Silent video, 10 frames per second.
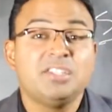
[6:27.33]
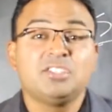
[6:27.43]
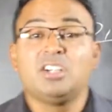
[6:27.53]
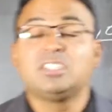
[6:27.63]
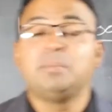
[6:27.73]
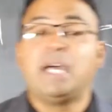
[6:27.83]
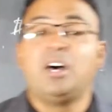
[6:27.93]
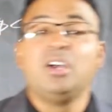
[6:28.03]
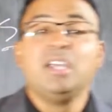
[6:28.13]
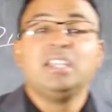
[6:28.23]
it talked
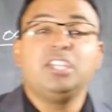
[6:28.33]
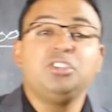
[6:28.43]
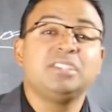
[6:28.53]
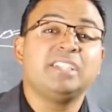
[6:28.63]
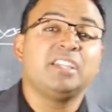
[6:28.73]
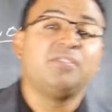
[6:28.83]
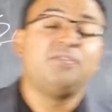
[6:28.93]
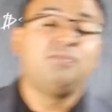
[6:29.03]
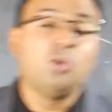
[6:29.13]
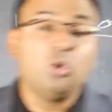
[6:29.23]
about that you could take a
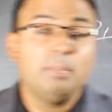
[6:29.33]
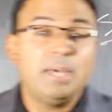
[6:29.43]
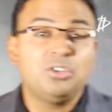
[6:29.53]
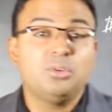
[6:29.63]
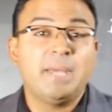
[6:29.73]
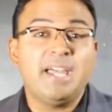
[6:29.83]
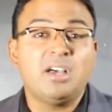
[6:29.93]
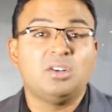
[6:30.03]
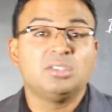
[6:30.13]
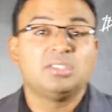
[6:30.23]
4-bedroom
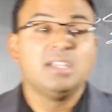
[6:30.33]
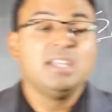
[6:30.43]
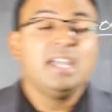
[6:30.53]
house,